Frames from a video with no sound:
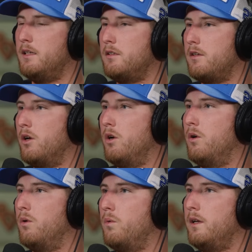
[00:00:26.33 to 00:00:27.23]

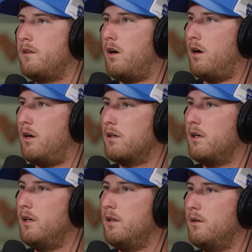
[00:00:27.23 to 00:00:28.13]
So, we talk
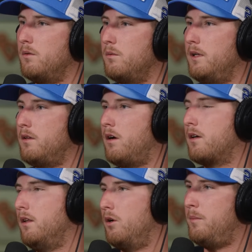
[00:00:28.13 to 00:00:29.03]
a
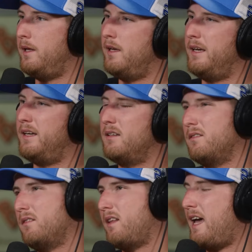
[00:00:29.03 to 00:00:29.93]
little bit.
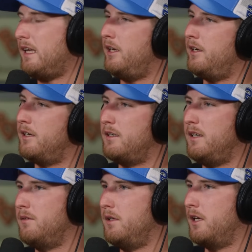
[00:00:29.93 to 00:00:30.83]
That year
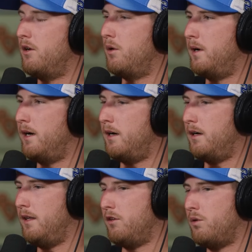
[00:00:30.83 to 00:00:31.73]
didn't really go nowhere.
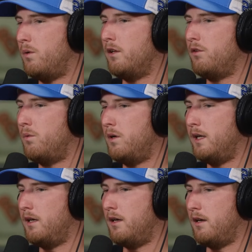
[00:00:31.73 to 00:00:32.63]
And then
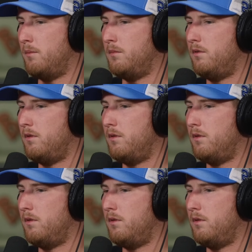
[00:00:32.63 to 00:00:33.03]
2020 comes.